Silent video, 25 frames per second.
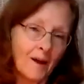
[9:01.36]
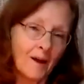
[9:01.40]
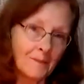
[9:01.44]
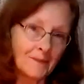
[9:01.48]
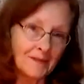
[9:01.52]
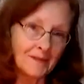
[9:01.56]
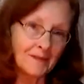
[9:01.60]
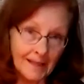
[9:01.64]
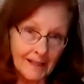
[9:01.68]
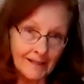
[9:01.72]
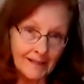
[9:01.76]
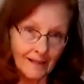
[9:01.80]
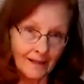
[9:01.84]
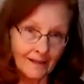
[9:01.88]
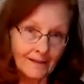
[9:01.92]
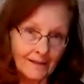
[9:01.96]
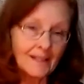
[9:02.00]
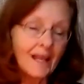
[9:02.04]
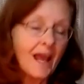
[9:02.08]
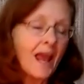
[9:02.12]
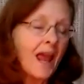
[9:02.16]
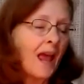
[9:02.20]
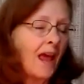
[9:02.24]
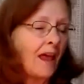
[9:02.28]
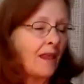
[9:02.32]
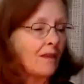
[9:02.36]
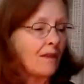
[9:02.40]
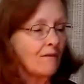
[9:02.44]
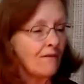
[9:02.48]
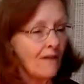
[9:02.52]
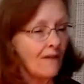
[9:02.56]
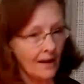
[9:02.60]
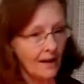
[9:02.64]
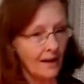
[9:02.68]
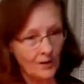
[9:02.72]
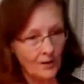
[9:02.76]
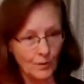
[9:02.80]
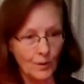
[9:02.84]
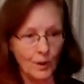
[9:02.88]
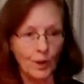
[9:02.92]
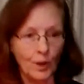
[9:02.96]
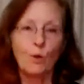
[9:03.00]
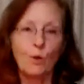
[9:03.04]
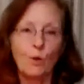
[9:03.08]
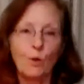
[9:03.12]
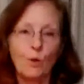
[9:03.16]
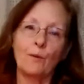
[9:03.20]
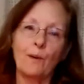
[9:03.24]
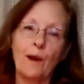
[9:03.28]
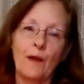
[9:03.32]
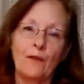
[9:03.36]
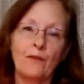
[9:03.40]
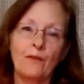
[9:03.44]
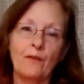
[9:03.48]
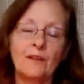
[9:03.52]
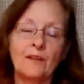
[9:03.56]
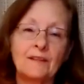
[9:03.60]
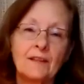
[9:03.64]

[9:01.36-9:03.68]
seasons, and the fact that we're going around the